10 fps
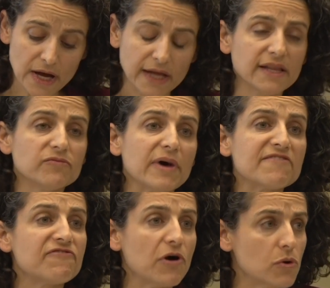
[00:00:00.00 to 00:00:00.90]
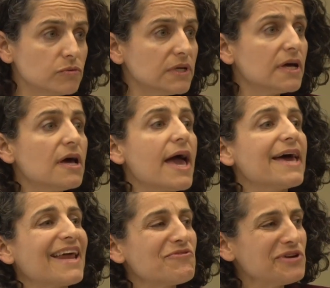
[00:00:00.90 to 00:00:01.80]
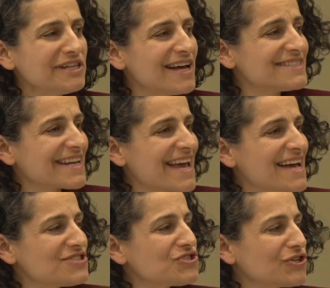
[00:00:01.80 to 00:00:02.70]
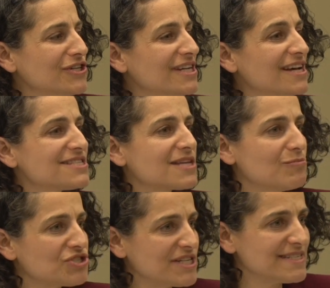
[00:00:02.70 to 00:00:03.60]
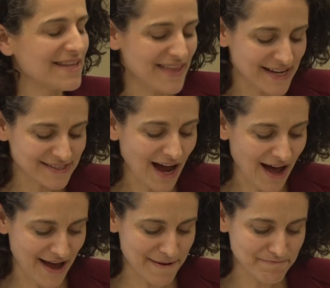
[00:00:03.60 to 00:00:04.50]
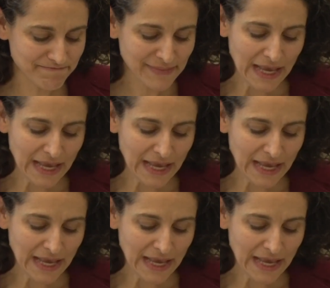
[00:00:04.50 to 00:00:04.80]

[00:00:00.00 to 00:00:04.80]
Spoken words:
I loved my phone, and I realized that I had certain assumptions at that time,